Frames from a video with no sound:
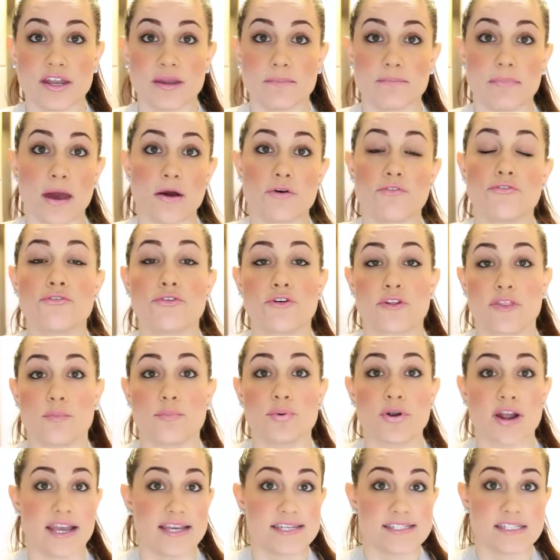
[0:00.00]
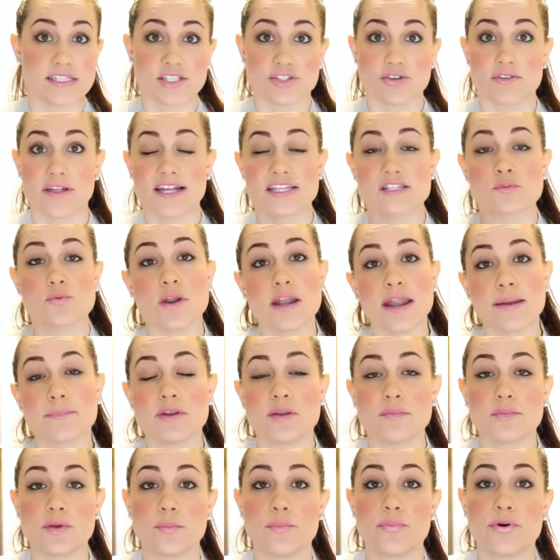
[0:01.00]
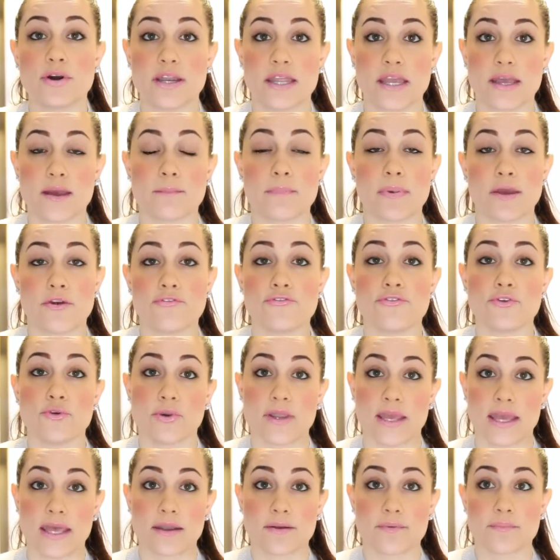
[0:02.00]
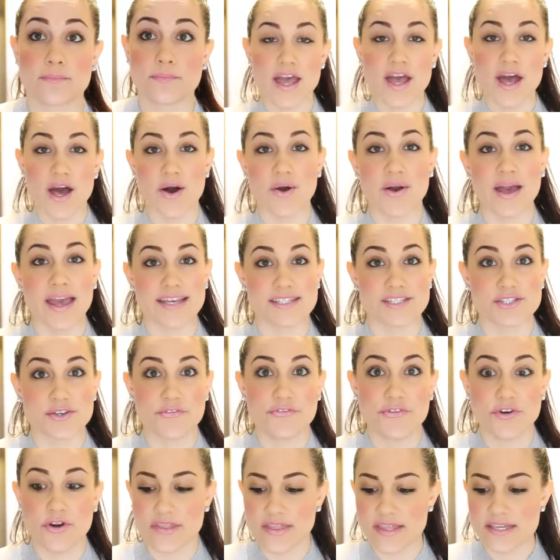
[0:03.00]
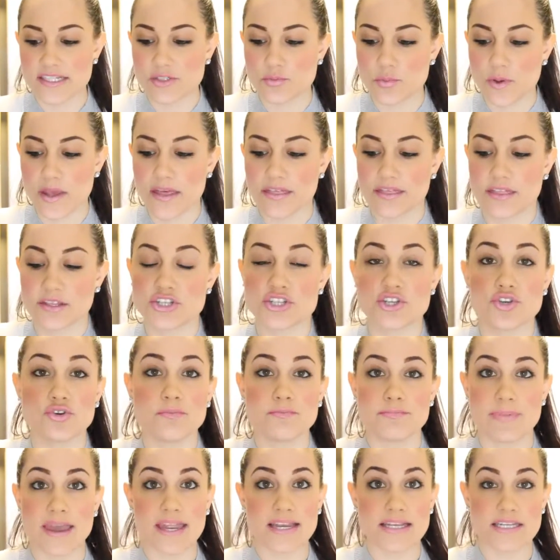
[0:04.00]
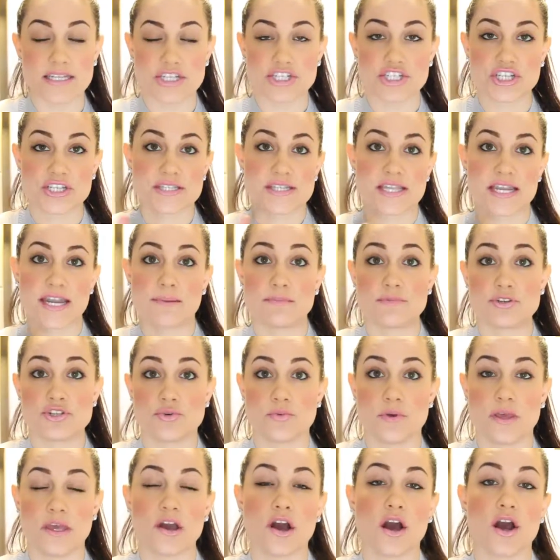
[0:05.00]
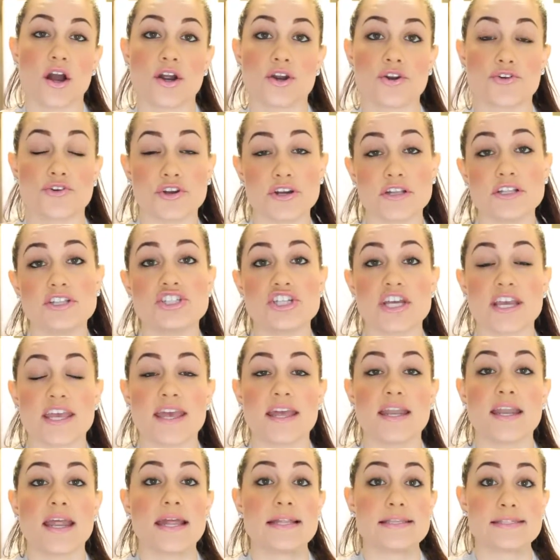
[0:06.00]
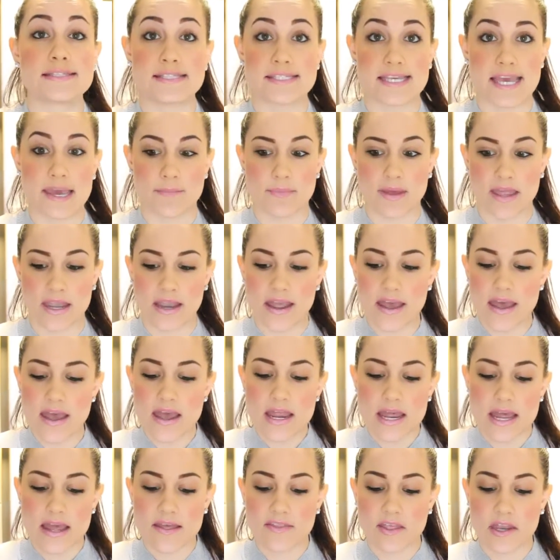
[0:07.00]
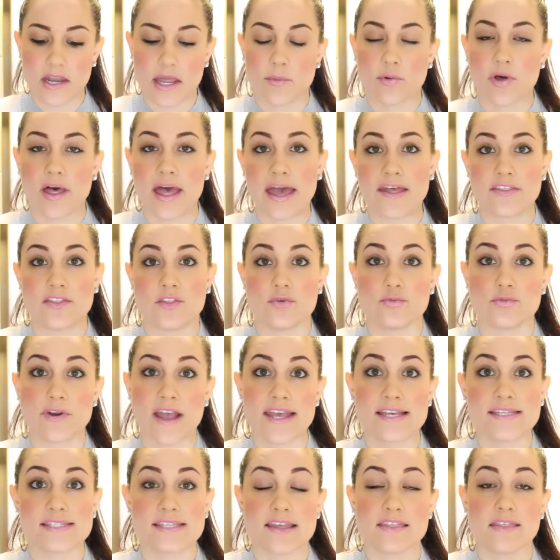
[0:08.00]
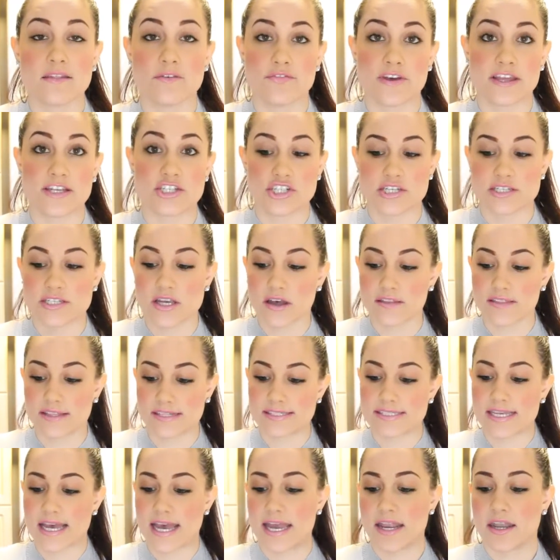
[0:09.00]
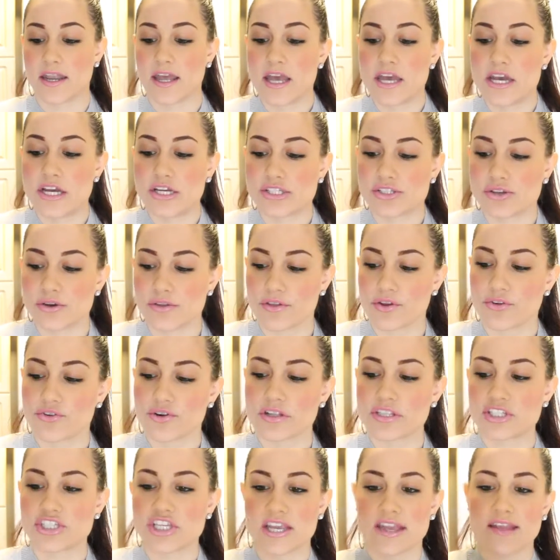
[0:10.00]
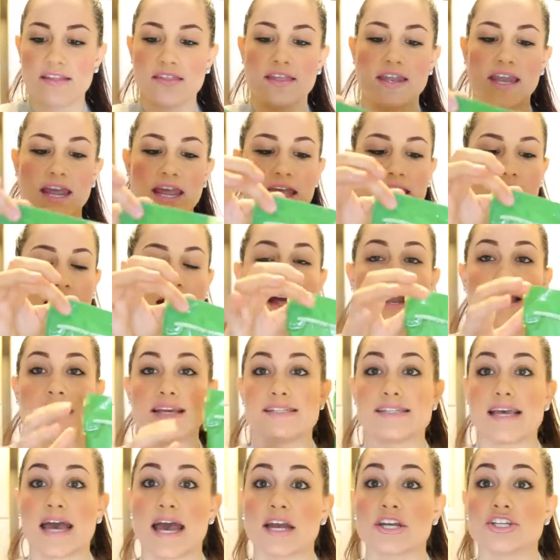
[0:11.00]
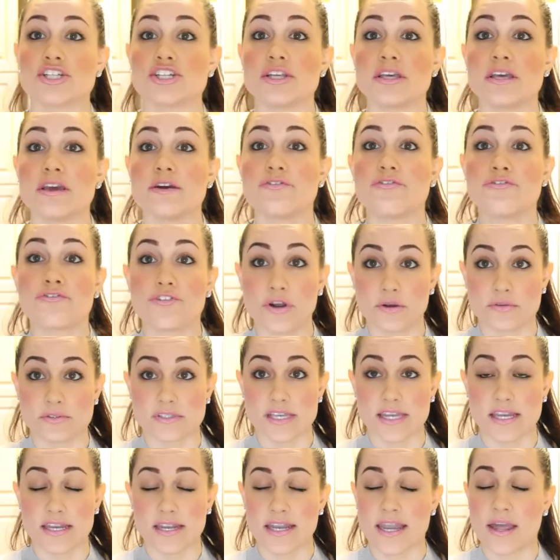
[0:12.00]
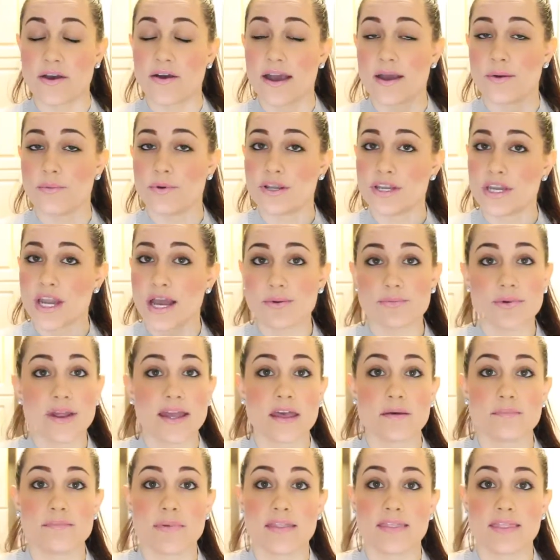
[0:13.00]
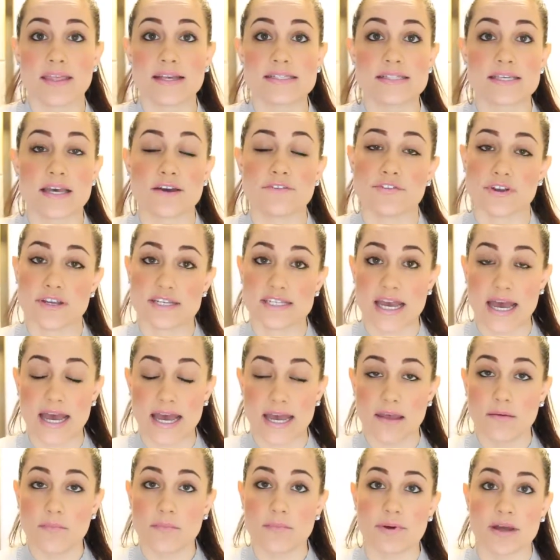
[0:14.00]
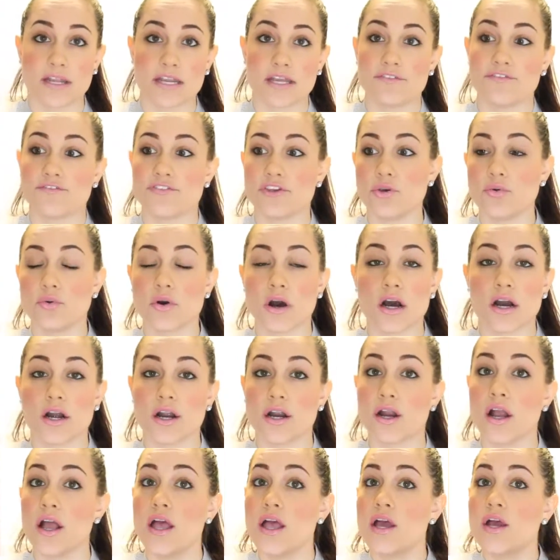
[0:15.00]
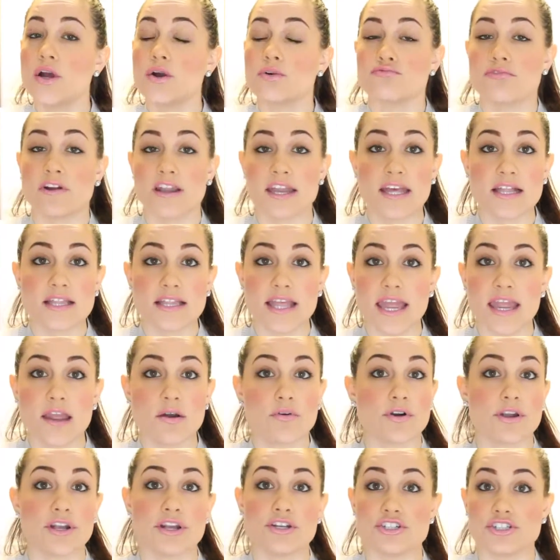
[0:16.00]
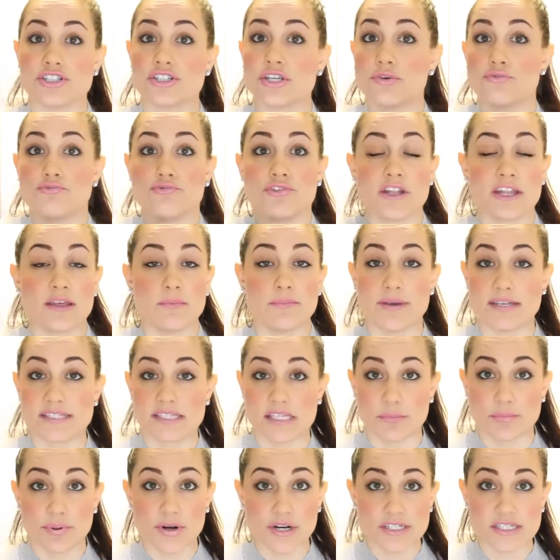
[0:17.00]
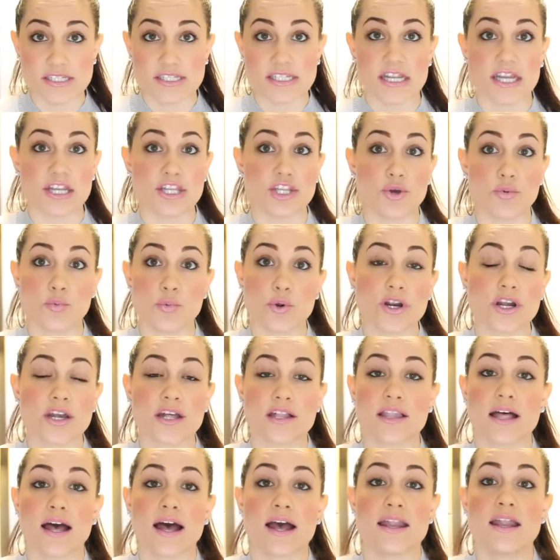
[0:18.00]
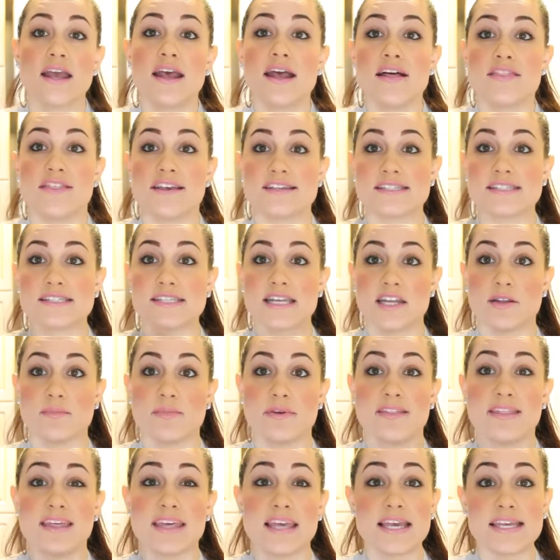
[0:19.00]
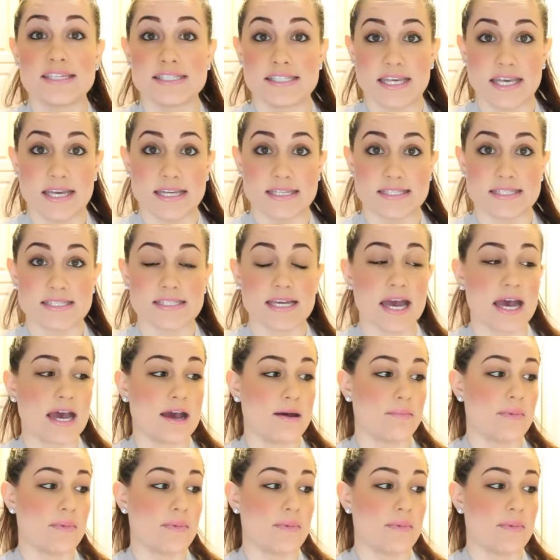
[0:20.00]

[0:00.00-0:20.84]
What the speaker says: good amount for the price. So that's what I'm gonna be putting my food in. Okay, so for this week, the 2 main dishes that I'm doing are grilled chicken and salmon. And then I will add the rice and the veggies on the side. So the grilled chicken that I got is actually frozen. Now I would not recommend this every time, but if you are running late or you're just a really busy person and you work a lot, this is gonna be the easiest.